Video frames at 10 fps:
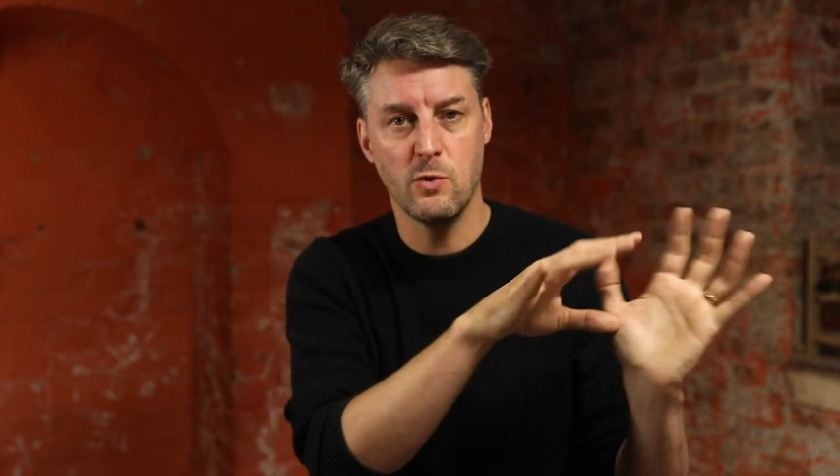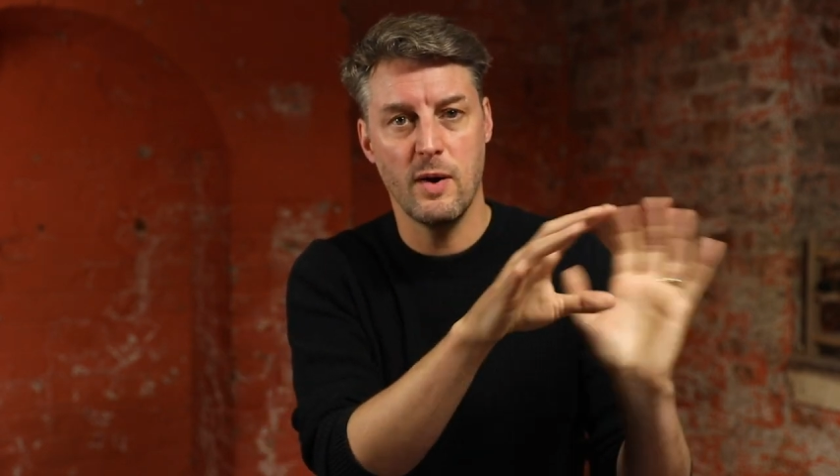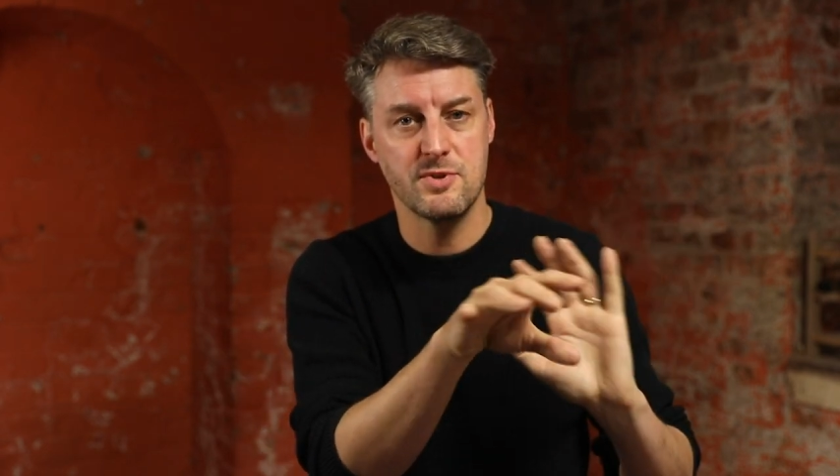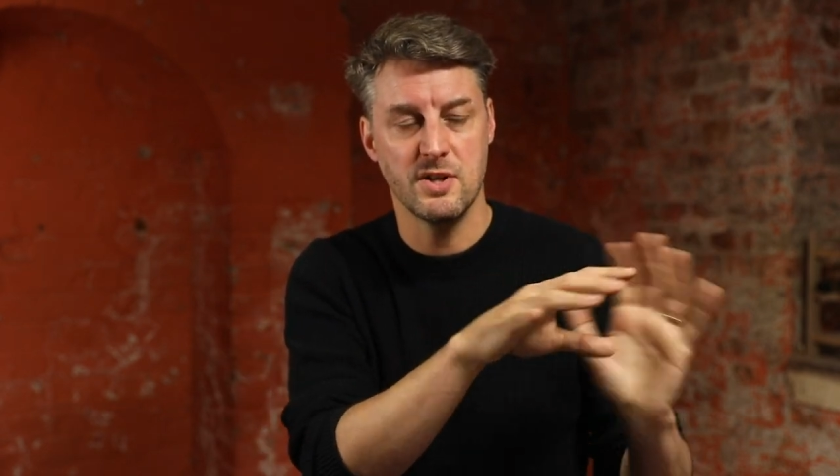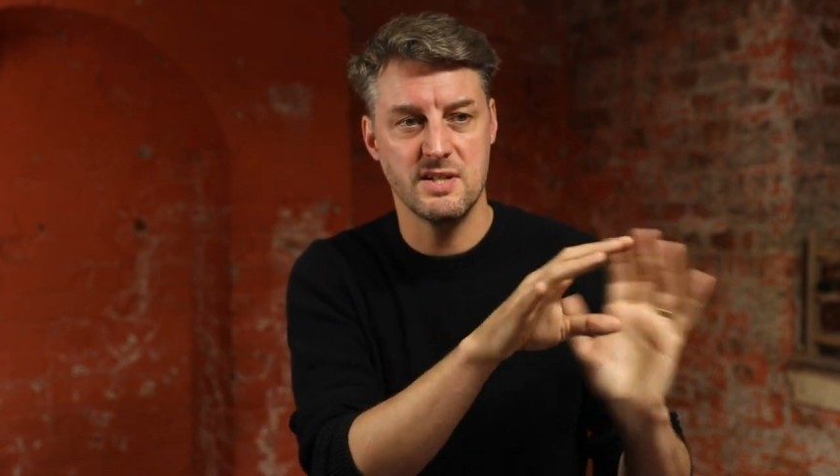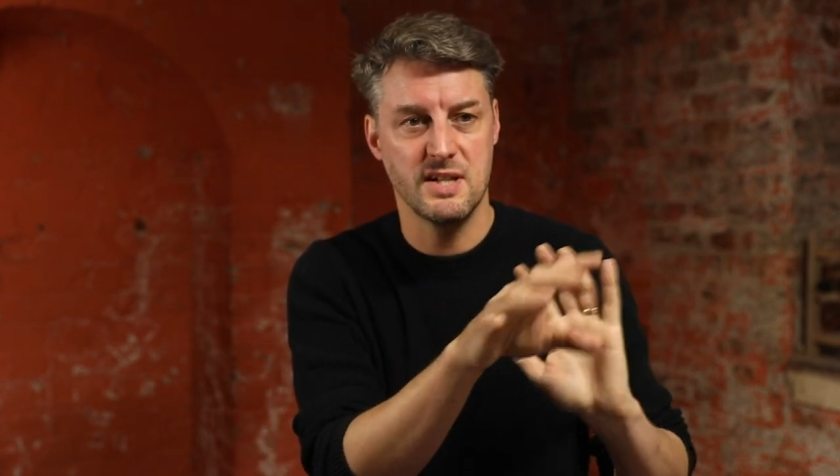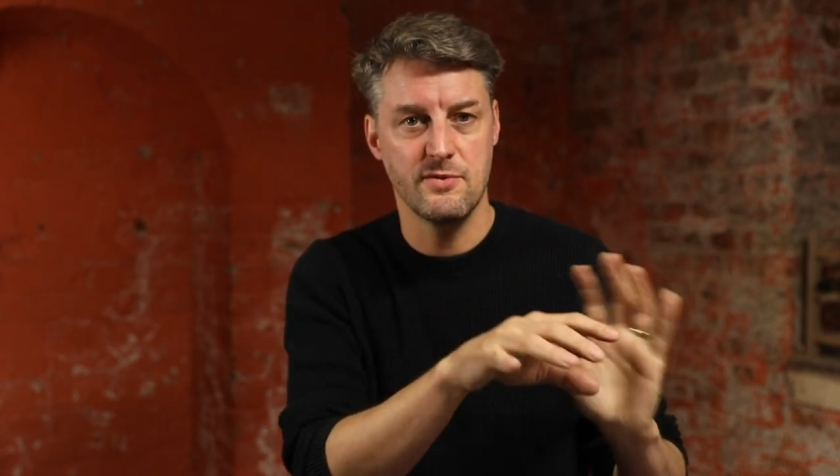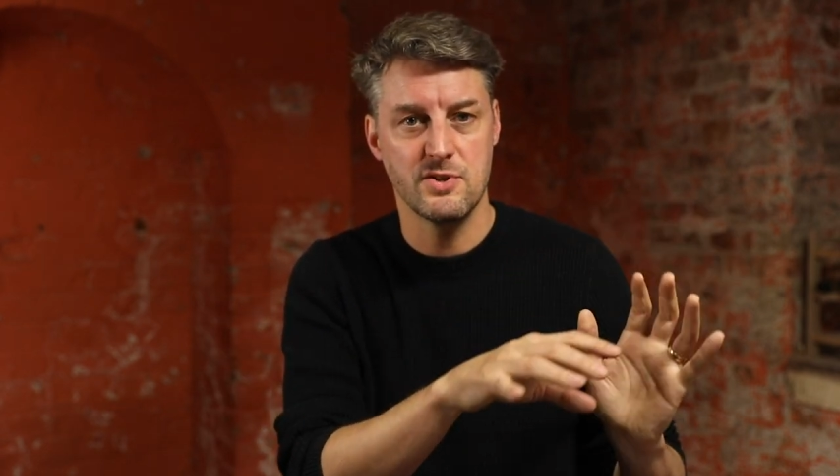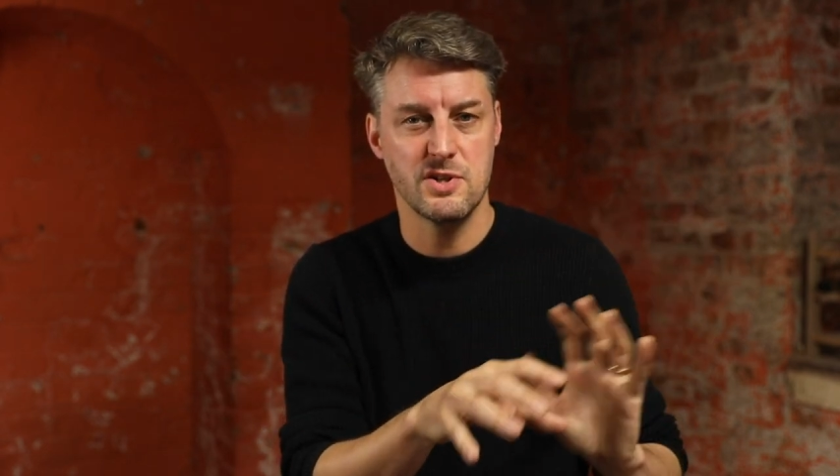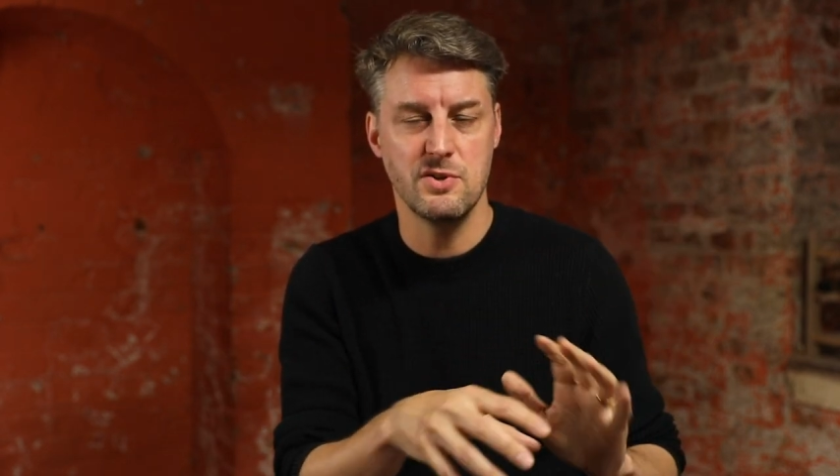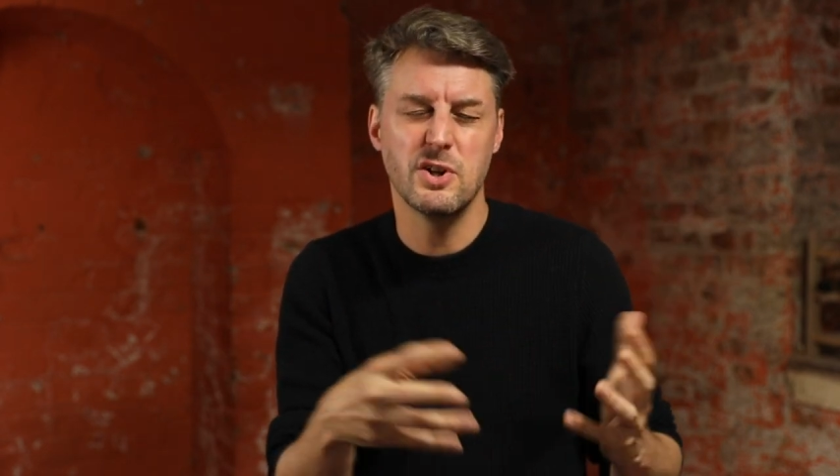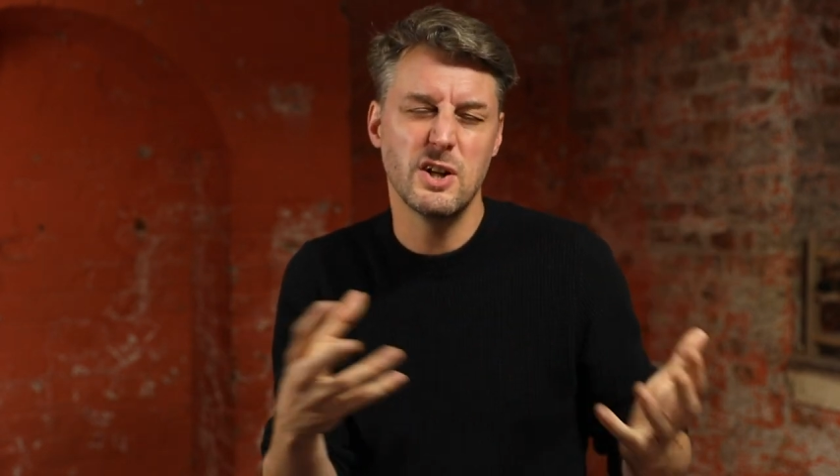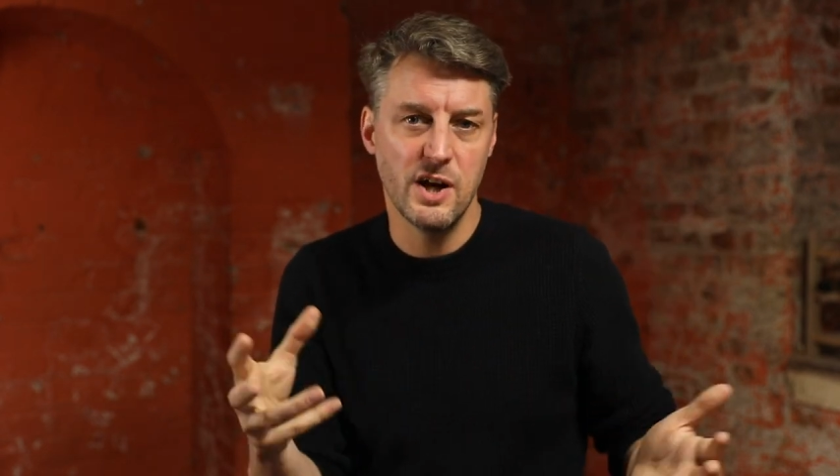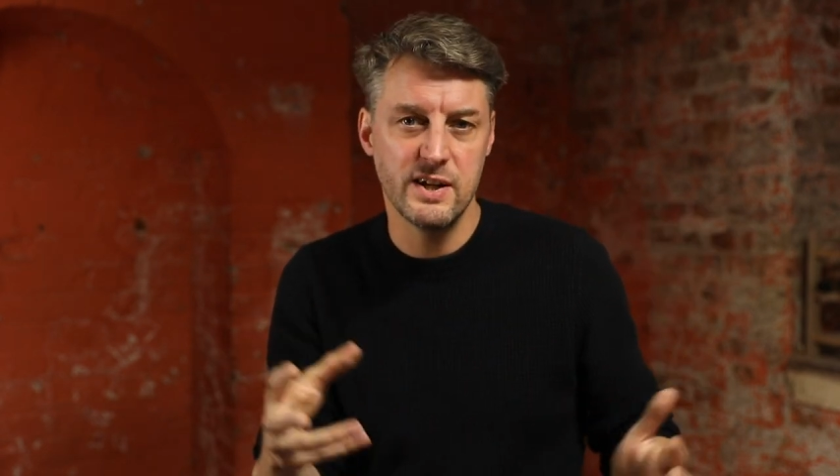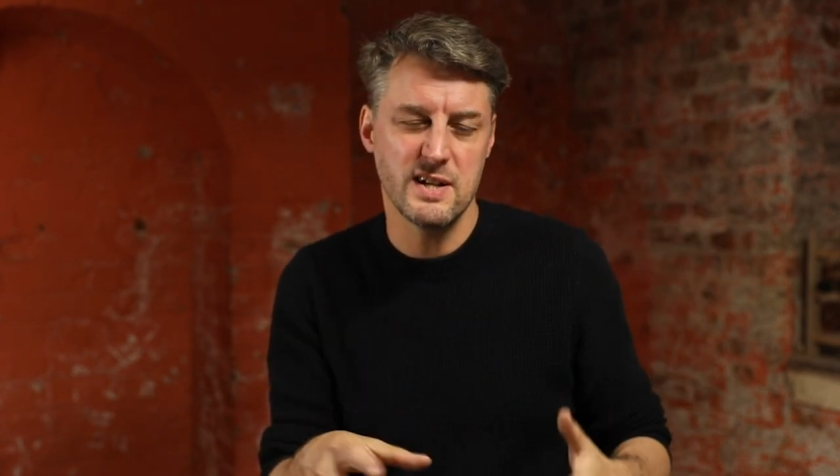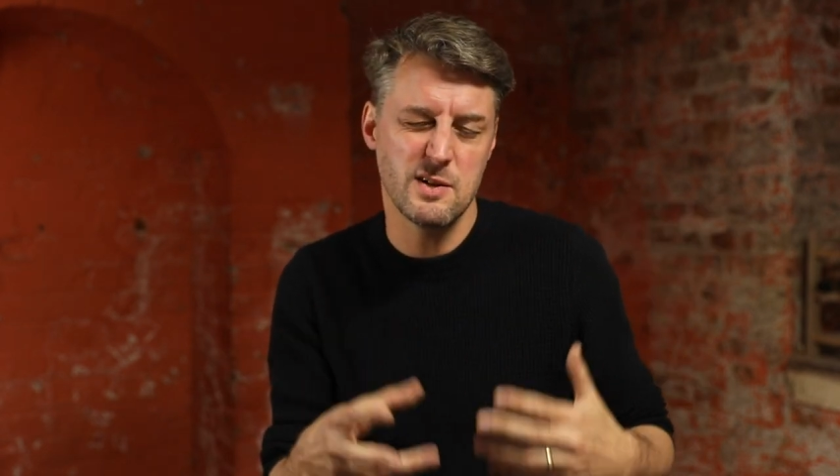a website together, so you can learn it.